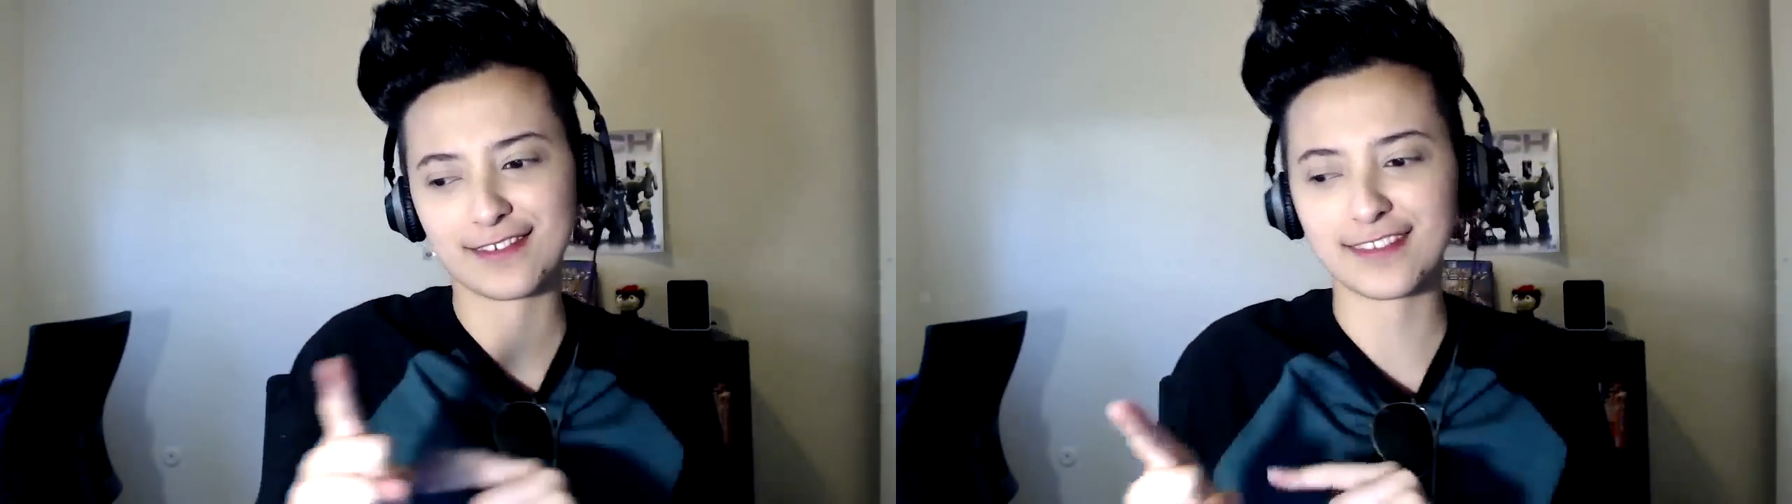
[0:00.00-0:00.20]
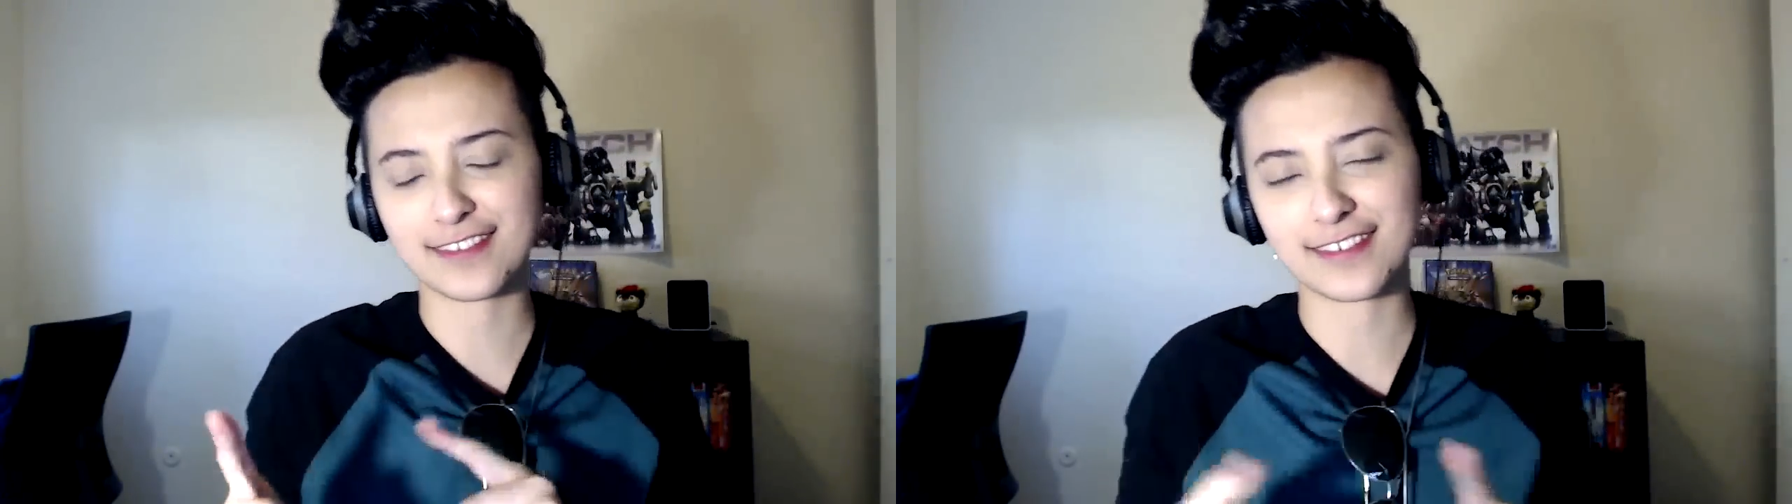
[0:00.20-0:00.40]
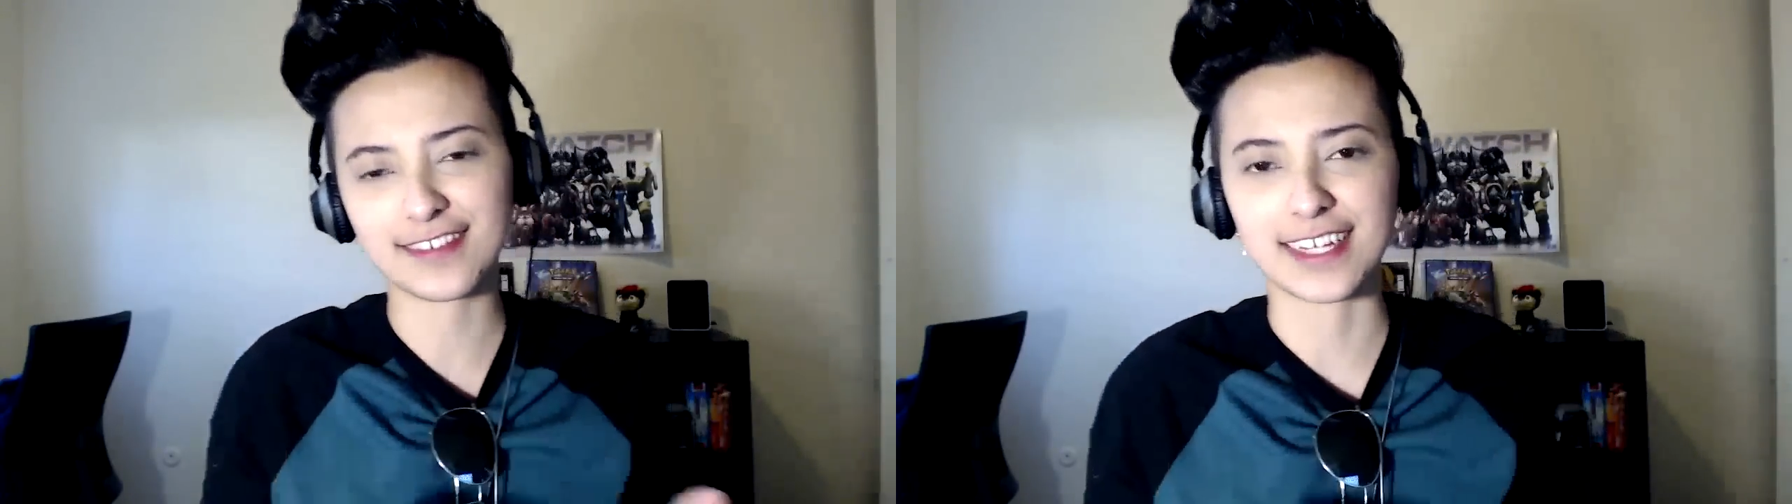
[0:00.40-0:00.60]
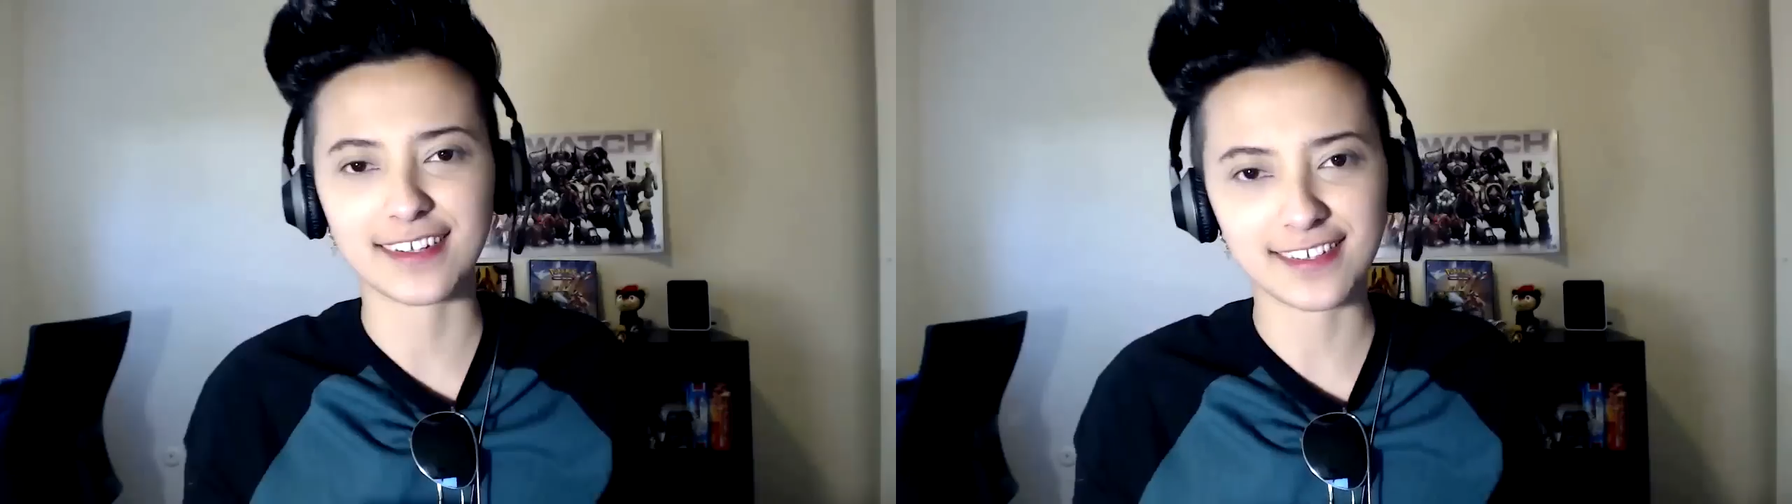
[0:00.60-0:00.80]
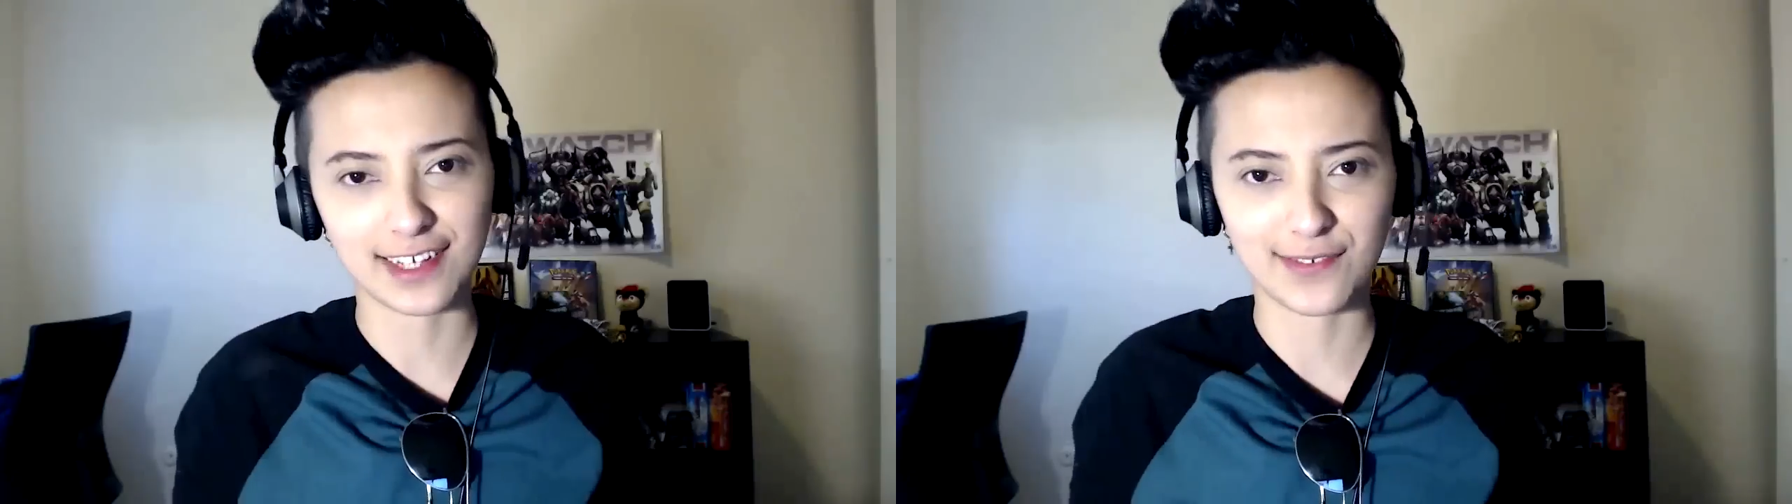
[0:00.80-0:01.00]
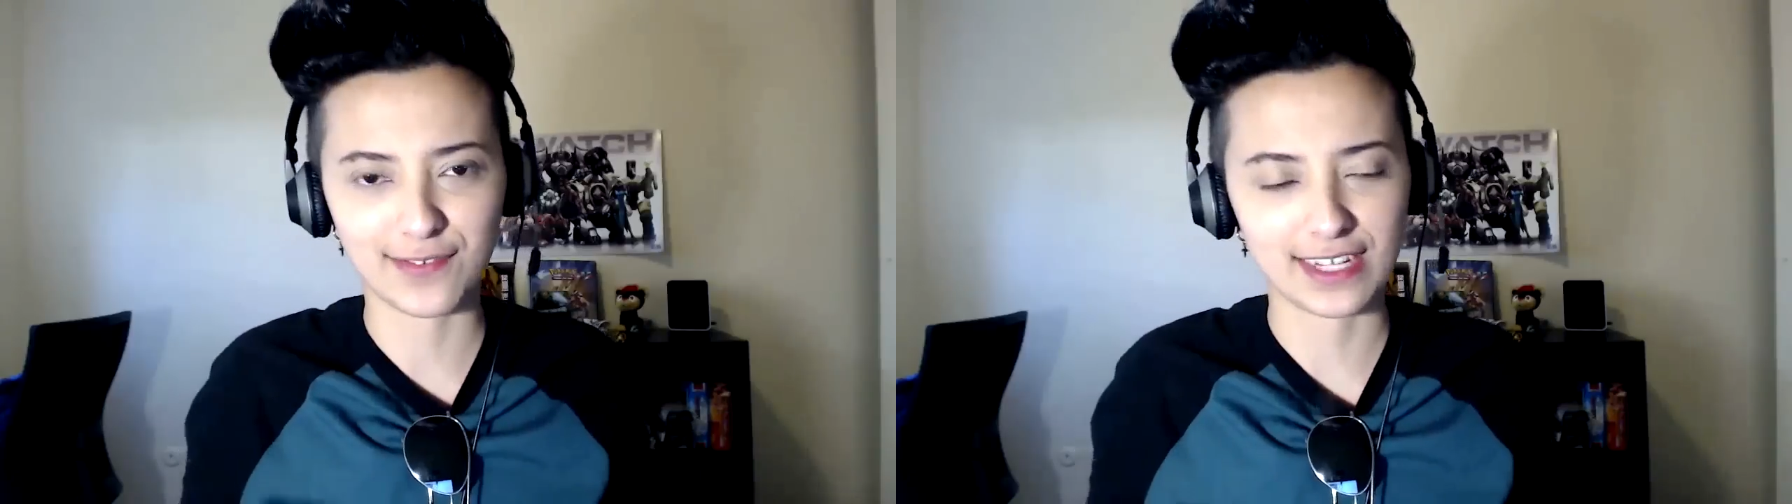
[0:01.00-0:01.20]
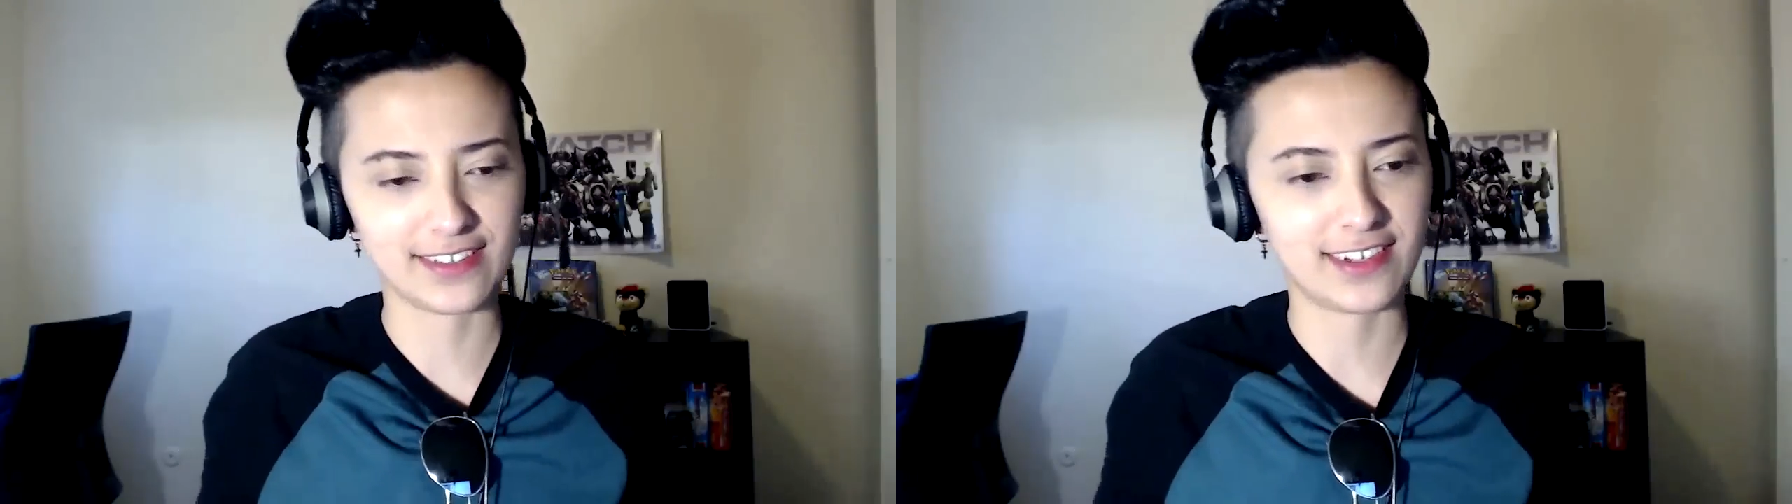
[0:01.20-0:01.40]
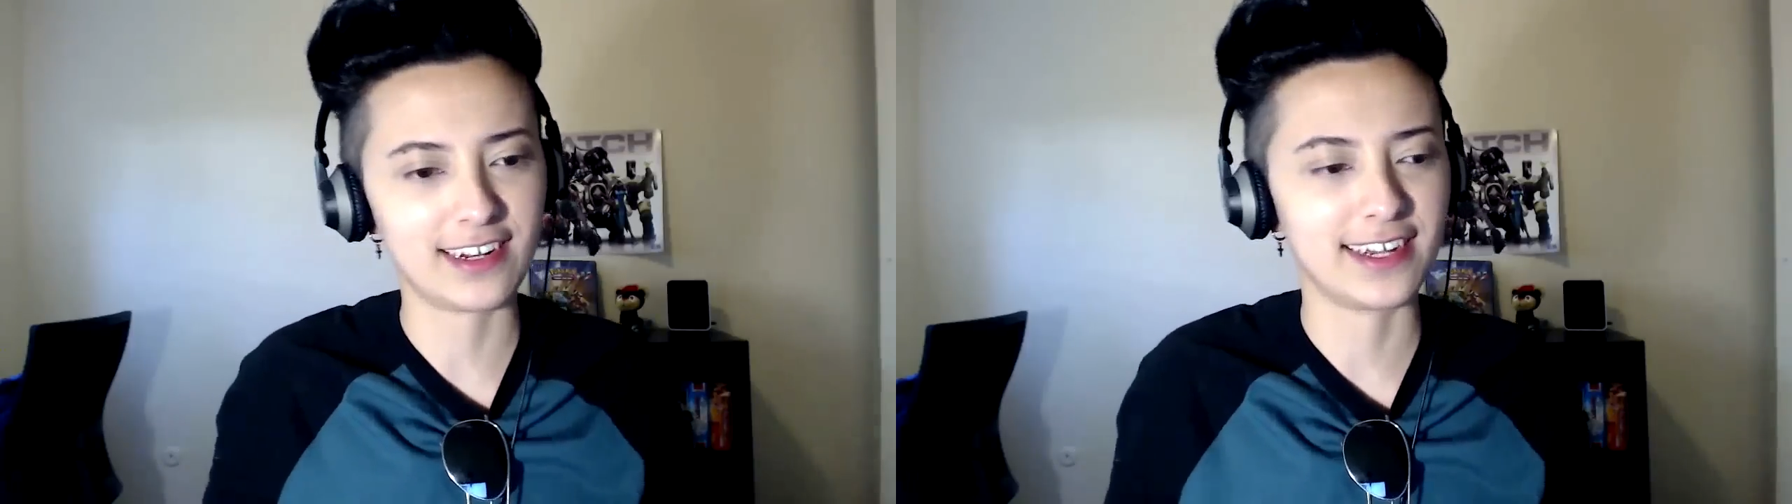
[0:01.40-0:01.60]
shit out of
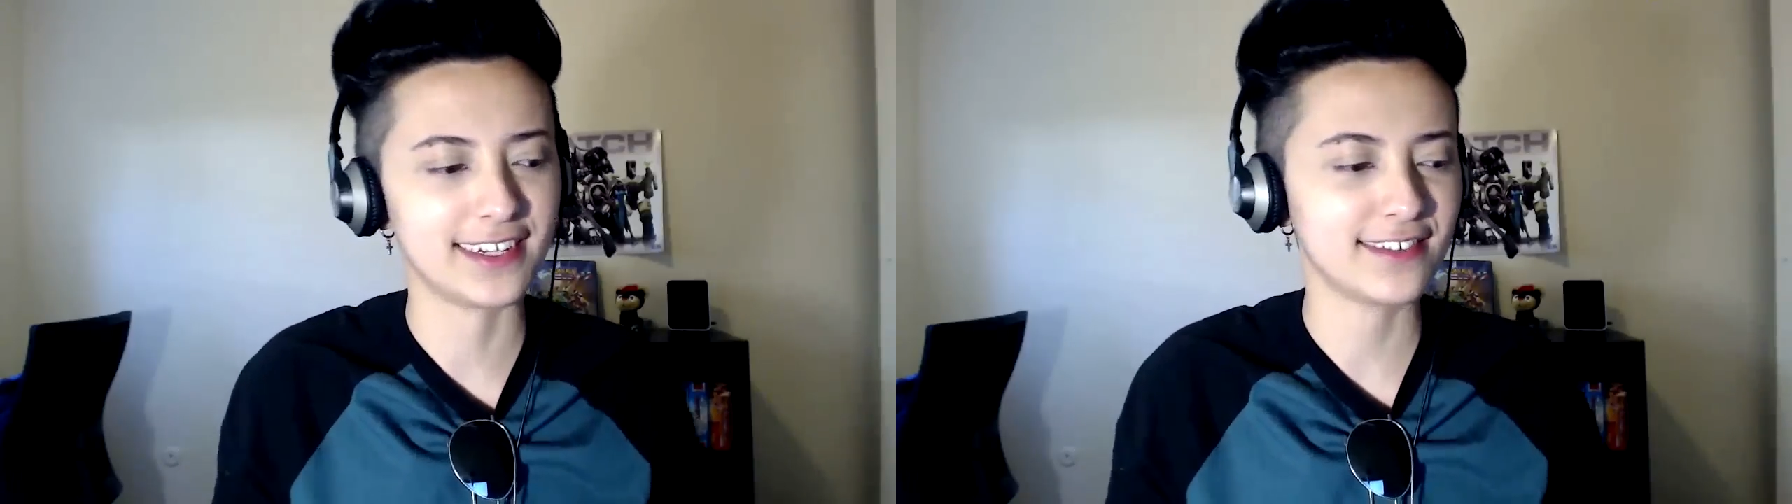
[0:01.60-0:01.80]
things I like,